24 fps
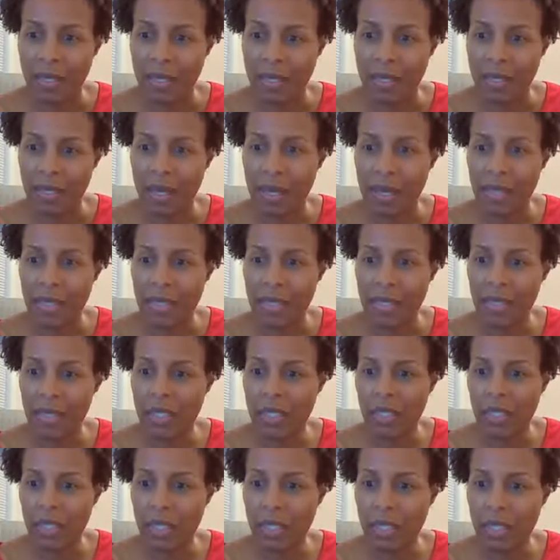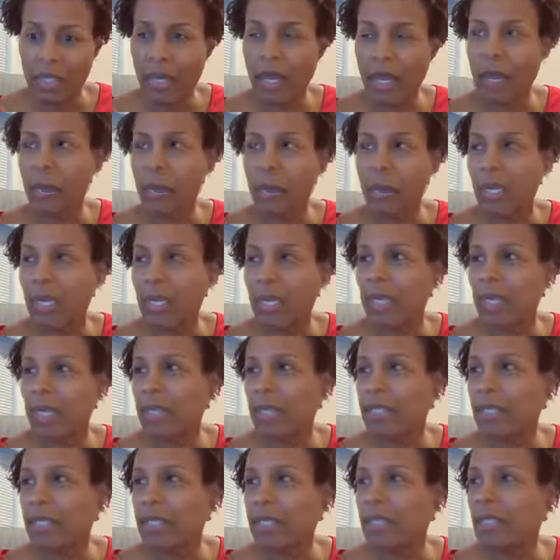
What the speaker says: Hi, Keisha. Hi, Marcus.